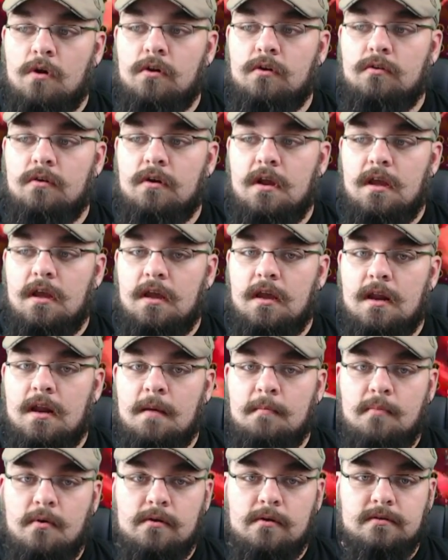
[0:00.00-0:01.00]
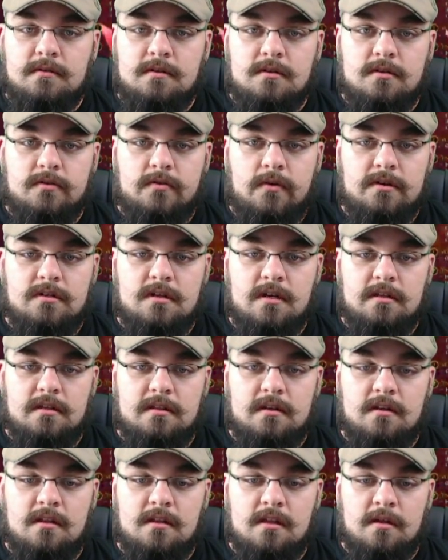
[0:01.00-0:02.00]
wondering, and I'm posing this question out
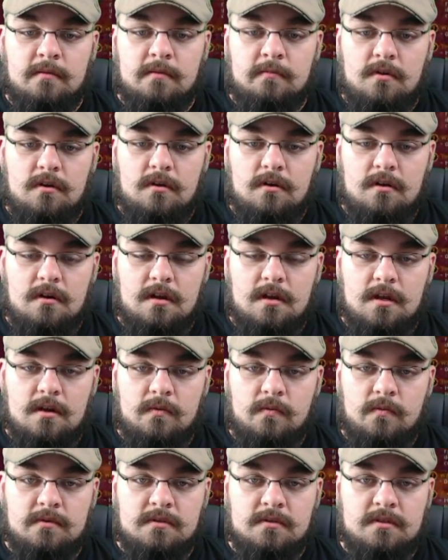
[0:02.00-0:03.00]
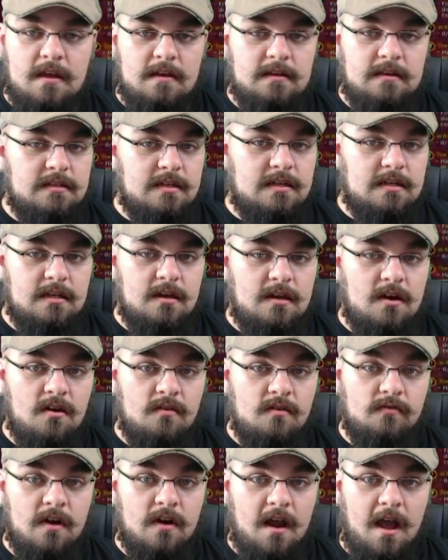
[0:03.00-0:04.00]
there to the community, was Destiny
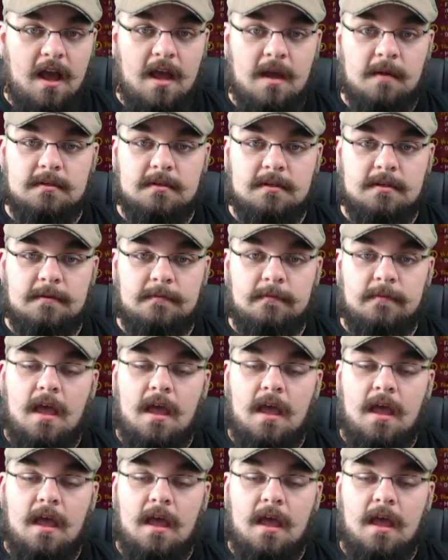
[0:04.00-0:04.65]
overhyped?